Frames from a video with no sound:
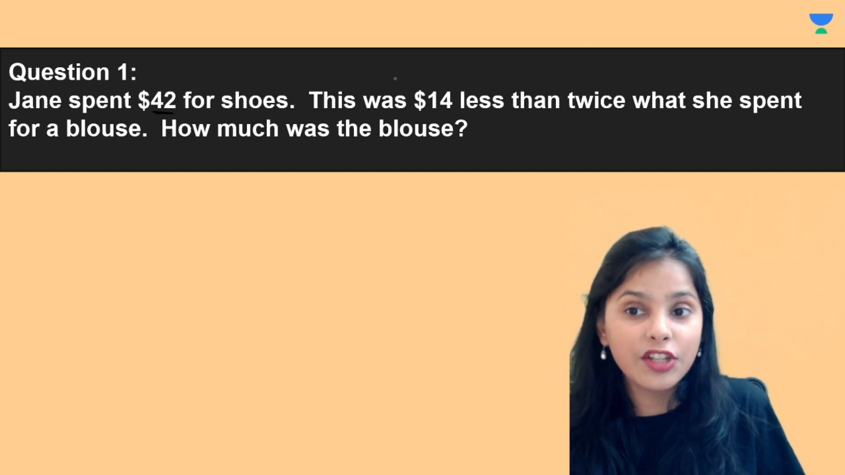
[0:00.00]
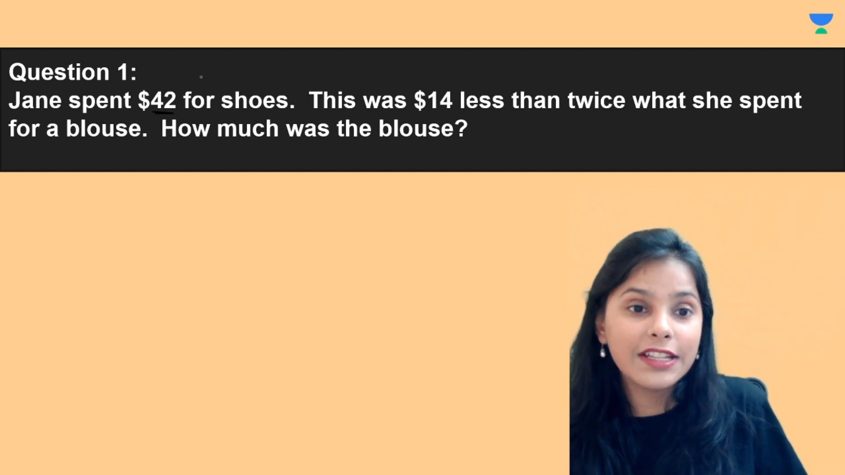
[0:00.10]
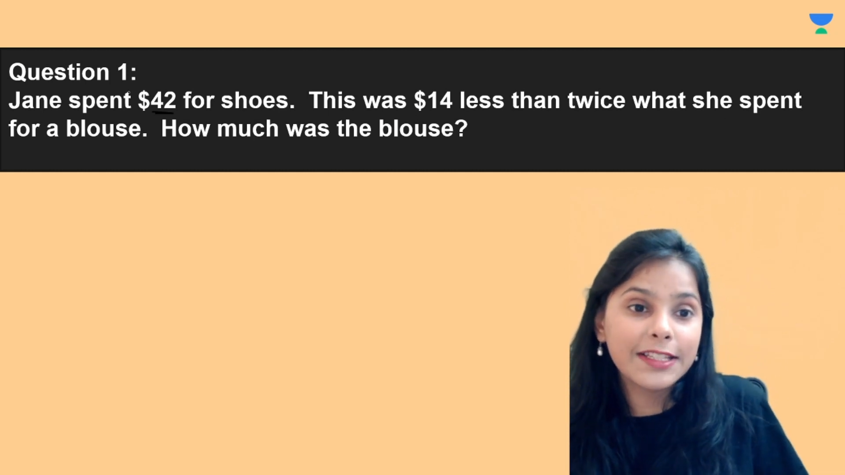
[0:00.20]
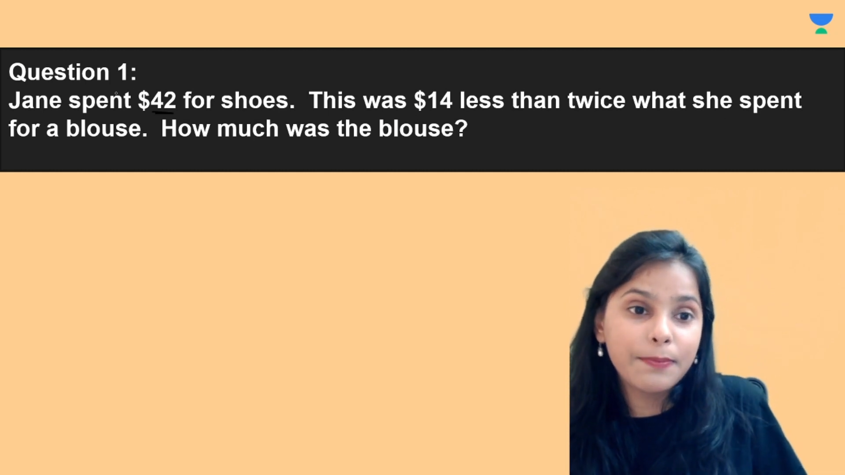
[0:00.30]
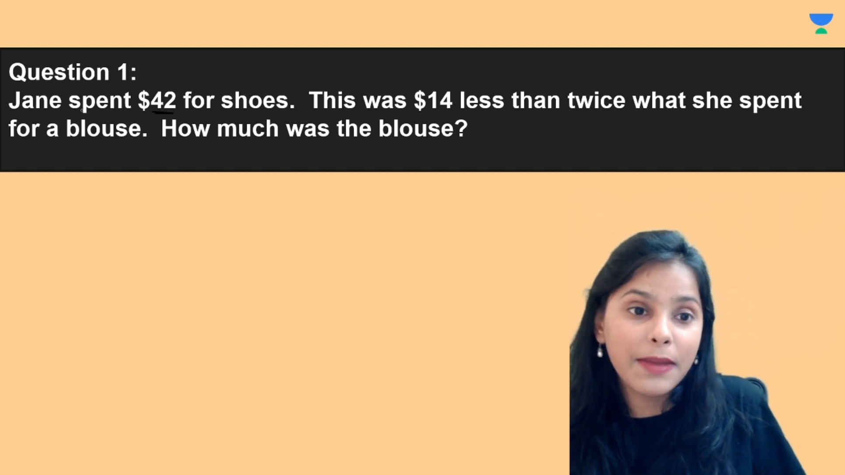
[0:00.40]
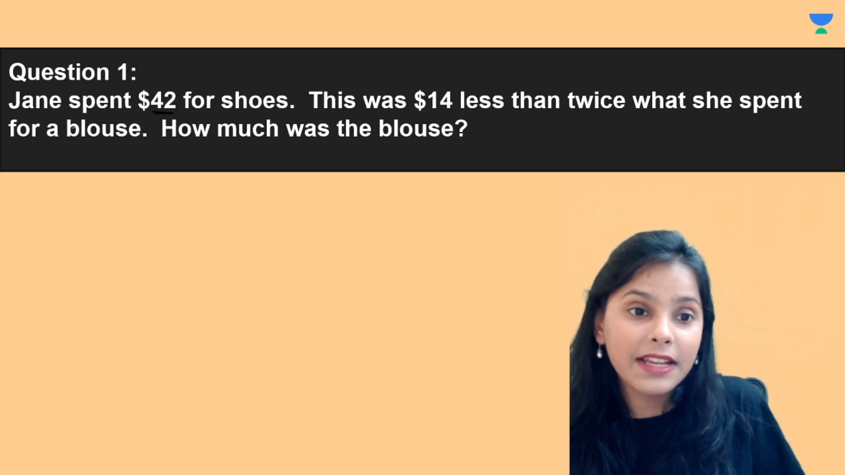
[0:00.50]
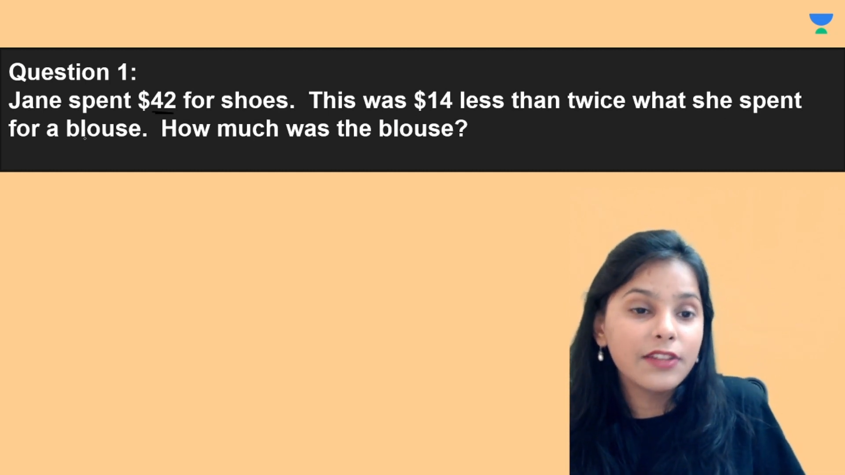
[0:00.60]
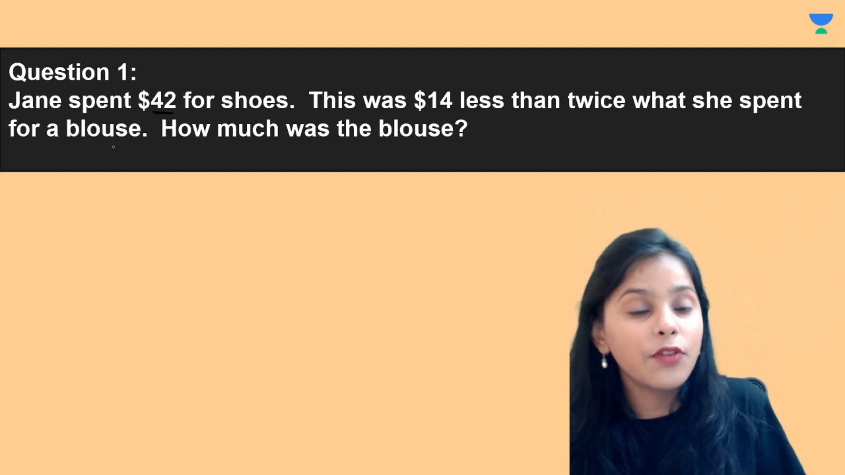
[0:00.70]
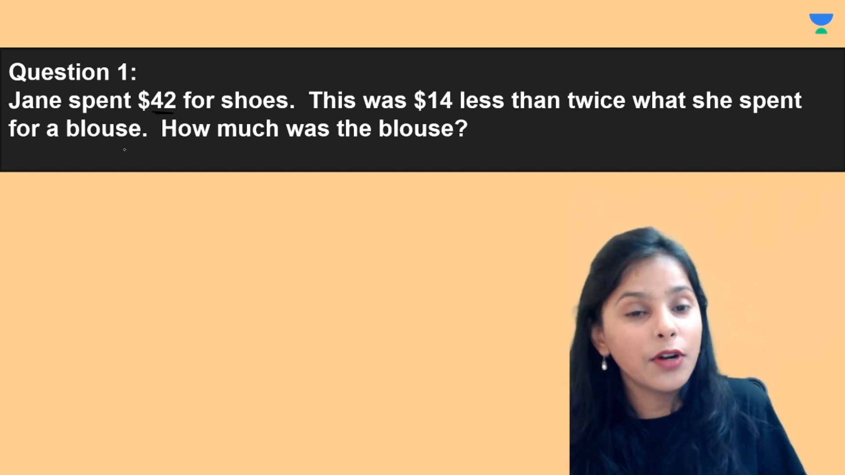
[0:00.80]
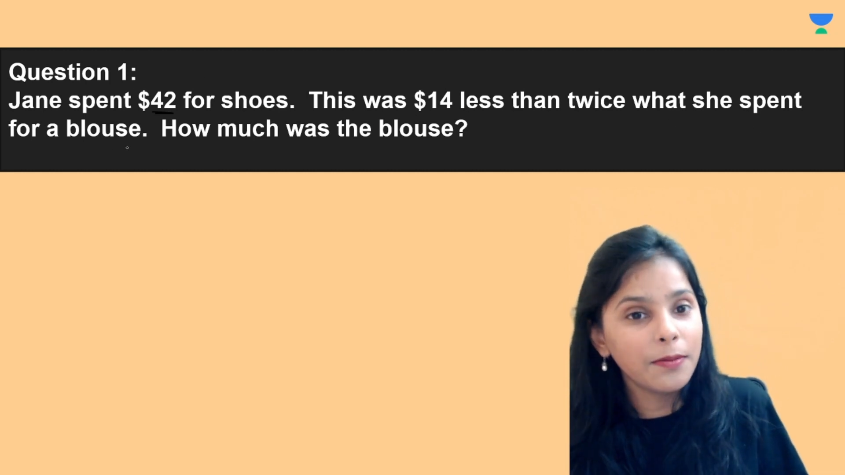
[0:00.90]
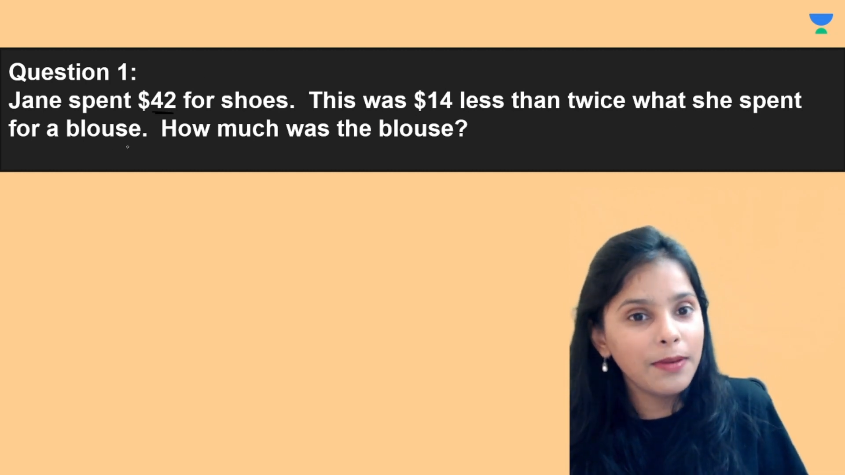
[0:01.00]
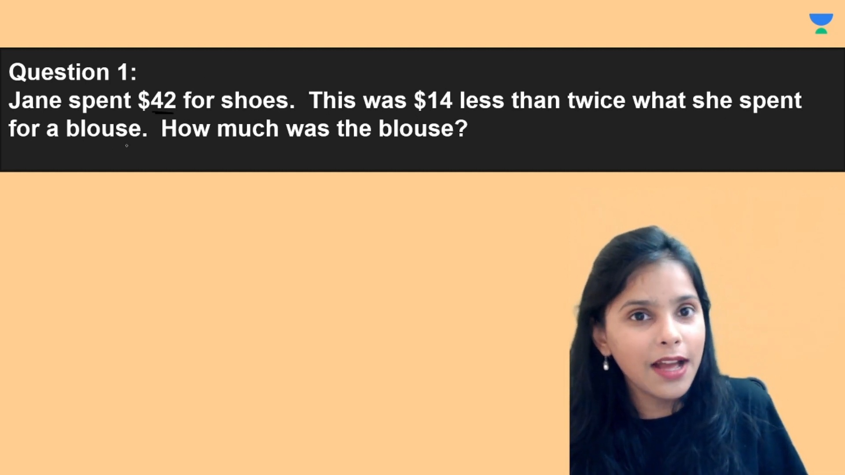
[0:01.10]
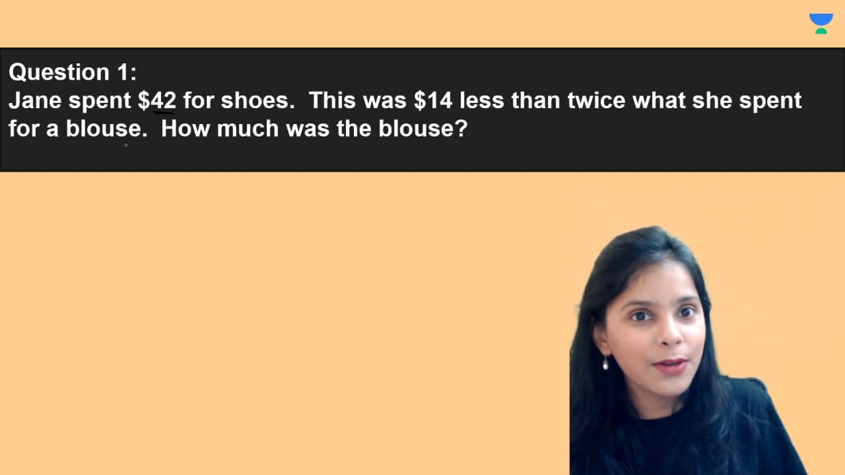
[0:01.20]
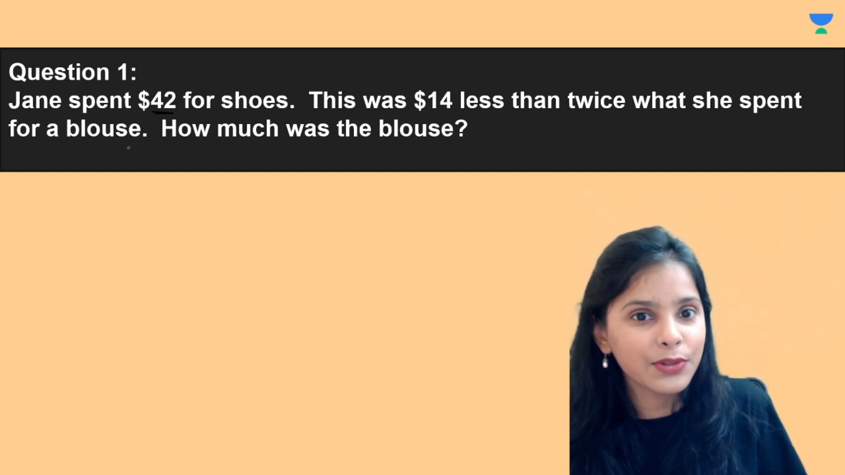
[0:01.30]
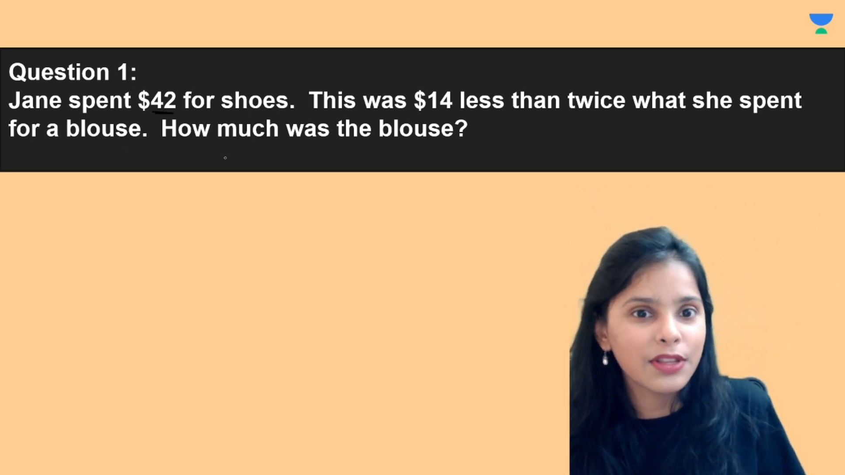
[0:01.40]
she spent for a
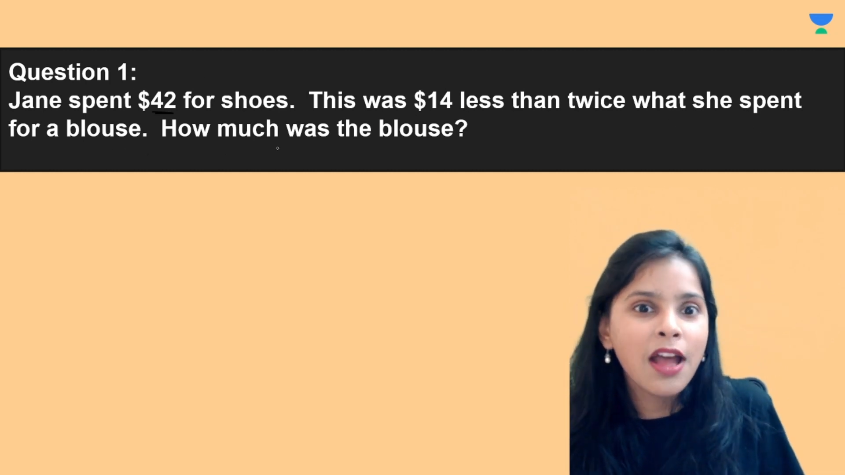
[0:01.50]
blouse.